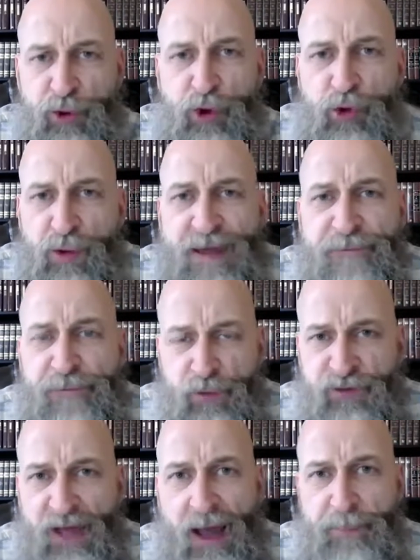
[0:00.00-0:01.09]
if you
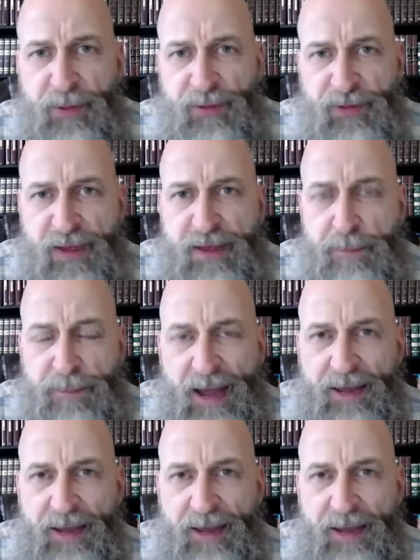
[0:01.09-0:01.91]
stop and think about it,